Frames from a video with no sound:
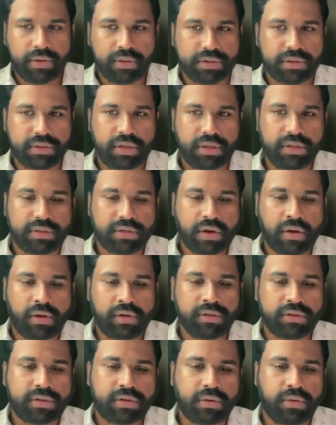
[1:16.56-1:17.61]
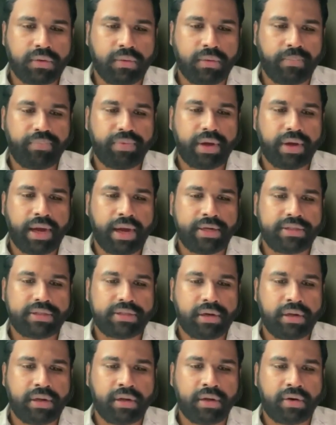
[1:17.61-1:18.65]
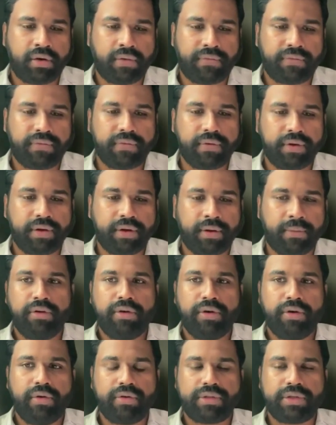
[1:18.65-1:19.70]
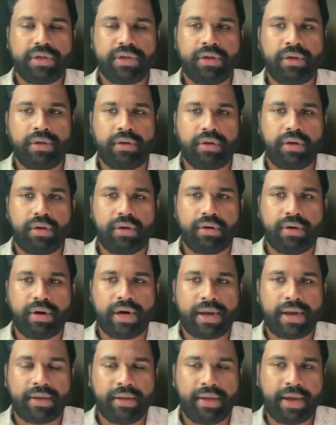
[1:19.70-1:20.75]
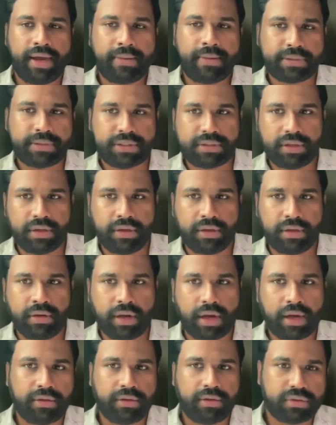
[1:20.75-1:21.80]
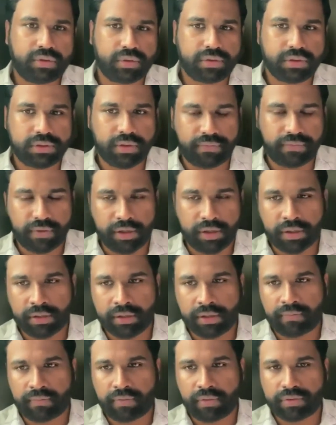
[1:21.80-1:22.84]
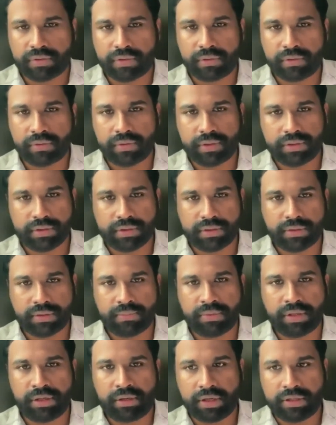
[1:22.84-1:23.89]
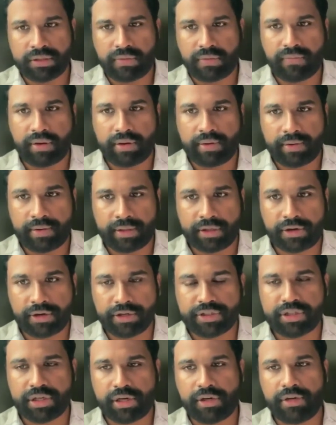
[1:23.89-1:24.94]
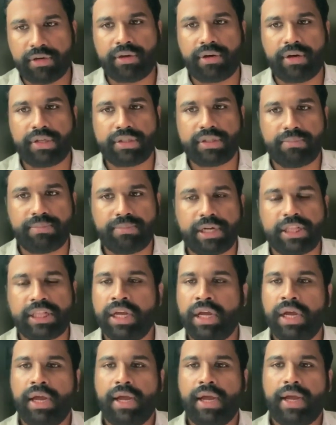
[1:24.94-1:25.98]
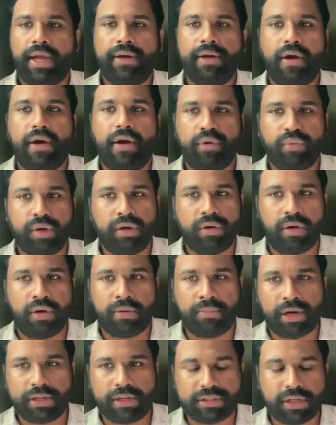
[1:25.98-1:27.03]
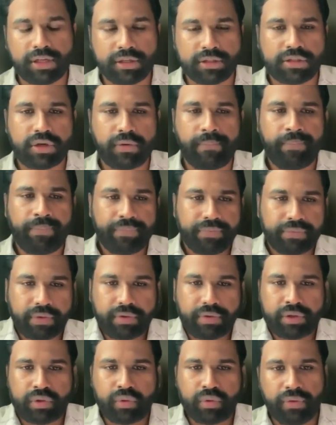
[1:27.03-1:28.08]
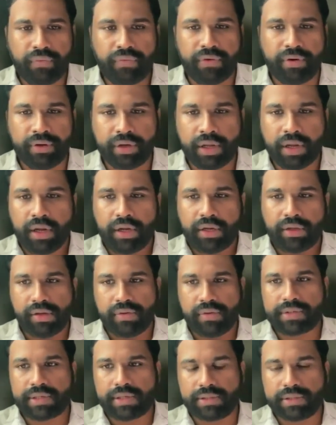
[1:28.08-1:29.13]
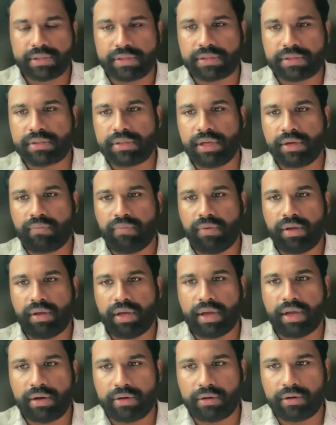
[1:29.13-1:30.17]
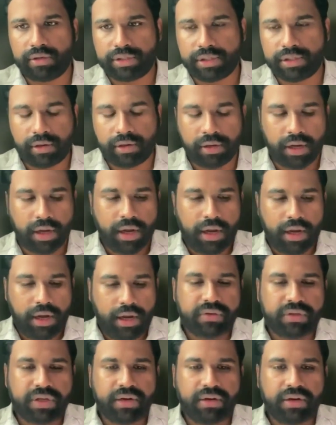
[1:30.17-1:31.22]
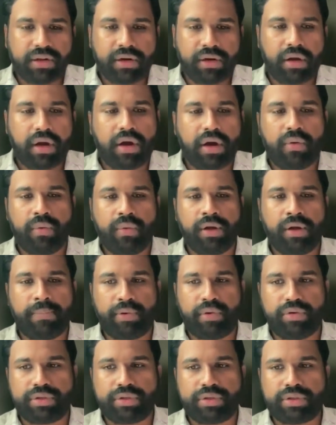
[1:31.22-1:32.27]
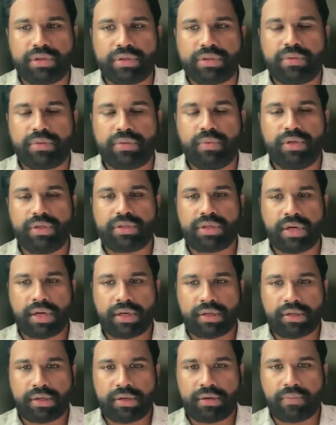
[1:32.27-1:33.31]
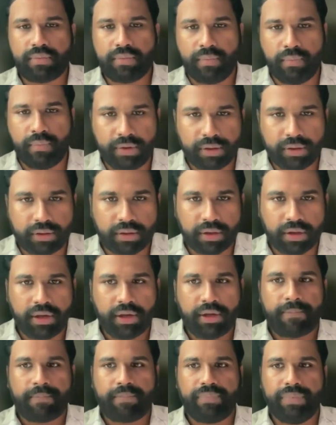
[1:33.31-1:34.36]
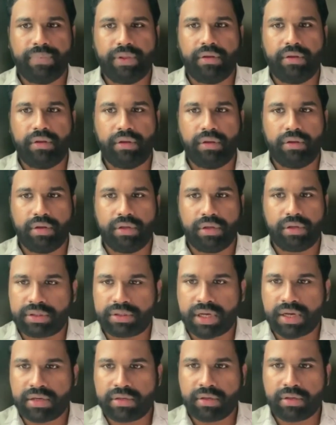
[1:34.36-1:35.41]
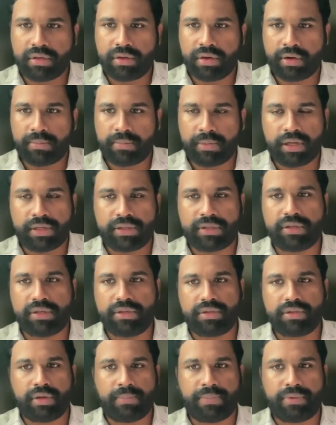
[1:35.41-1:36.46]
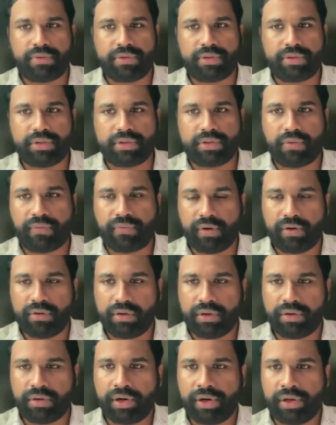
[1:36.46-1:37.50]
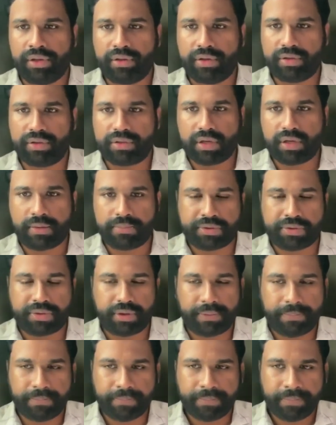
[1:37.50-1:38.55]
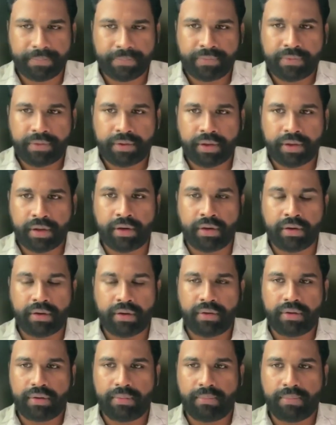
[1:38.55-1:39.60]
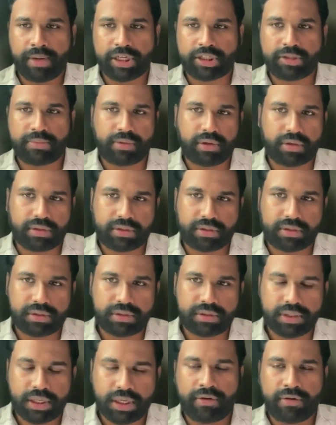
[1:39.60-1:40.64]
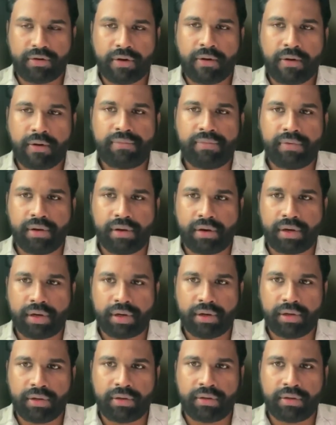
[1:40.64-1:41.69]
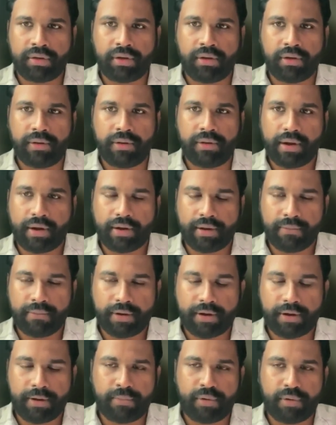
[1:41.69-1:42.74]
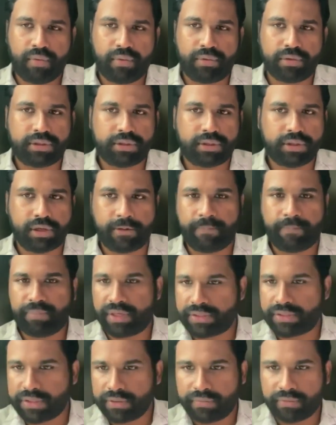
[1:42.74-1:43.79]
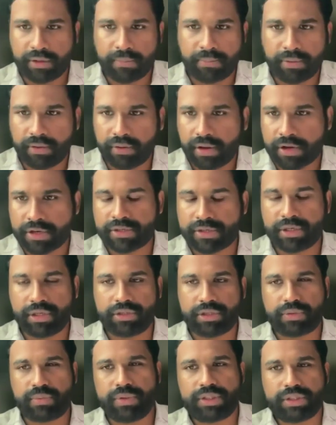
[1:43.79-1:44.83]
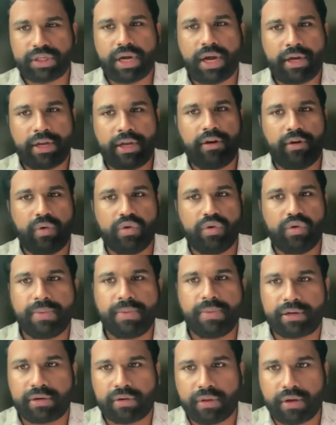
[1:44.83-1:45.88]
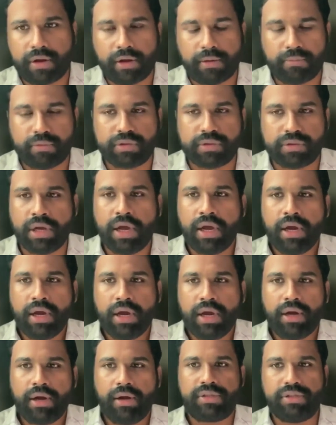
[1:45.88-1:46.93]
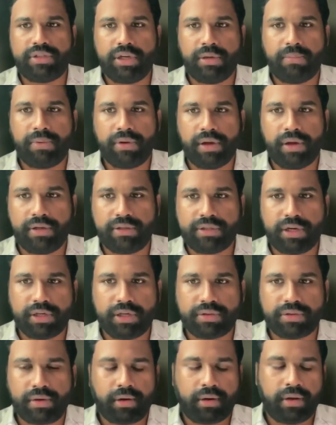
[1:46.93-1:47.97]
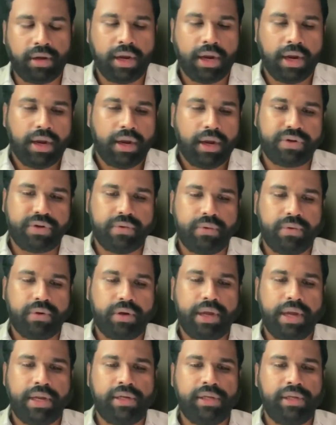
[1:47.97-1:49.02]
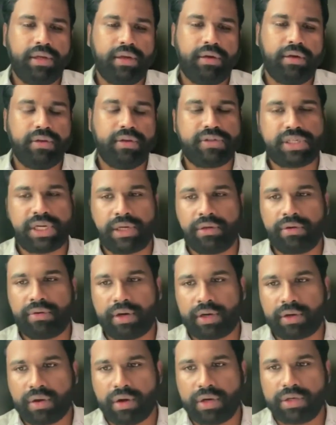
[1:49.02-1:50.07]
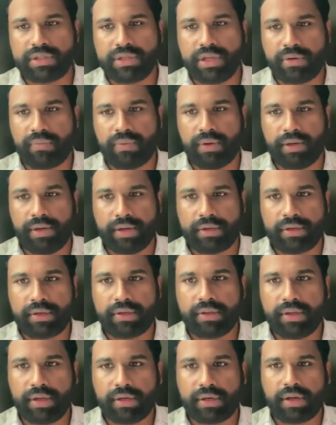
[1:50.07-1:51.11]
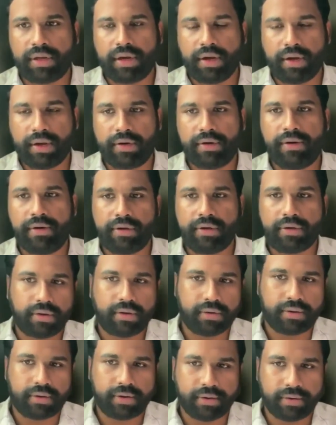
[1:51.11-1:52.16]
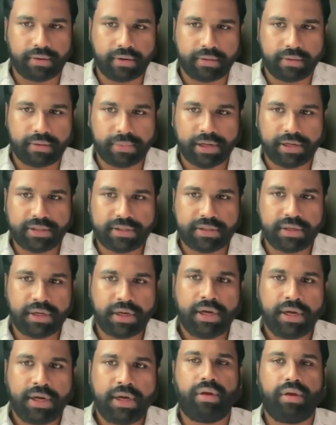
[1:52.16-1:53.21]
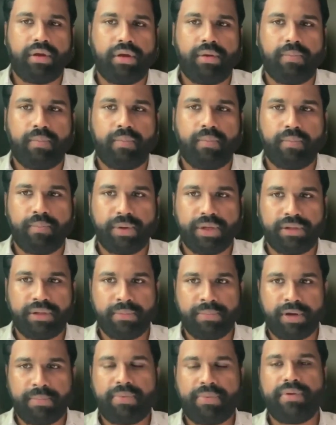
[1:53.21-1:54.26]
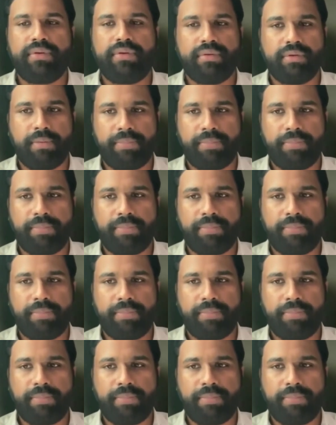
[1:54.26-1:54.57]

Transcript: because this also adds a layer of introducing gaps in other sources of data that flows into our system that doesn't follow our traditional integration path. And how do we normalize that? So there were two different use cases that we had initially. So technically how we approached this, we started with the standard normalization approaches of integrating this upstream and batch process. Right now, we are hitting the IMO's SFTP exchanges, which again goes back to the IMO's search APIs naturally. So any distinct records that we get that are not already normalized, we pick them up.